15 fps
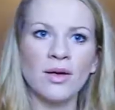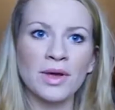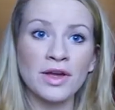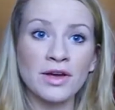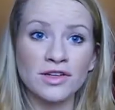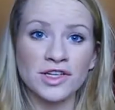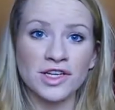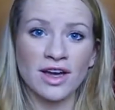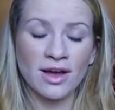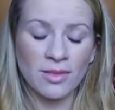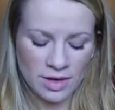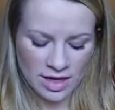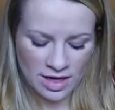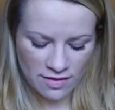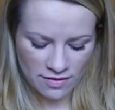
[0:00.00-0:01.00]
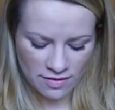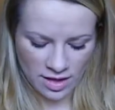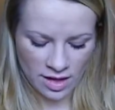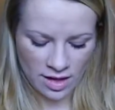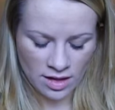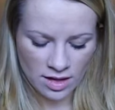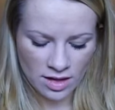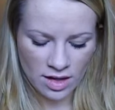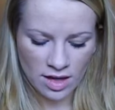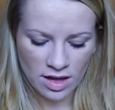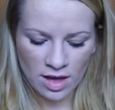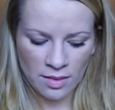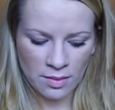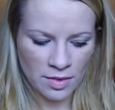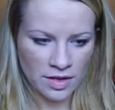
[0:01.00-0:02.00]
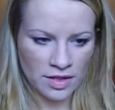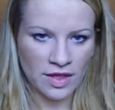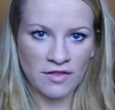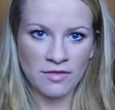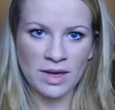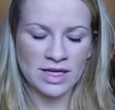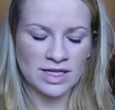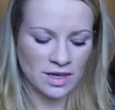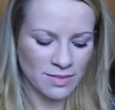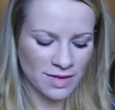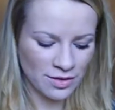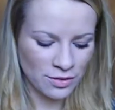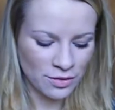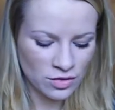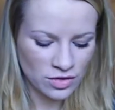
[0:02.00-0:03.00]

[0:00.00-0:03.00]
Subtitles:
Oh my gosh, I can't believe that. They've messed up my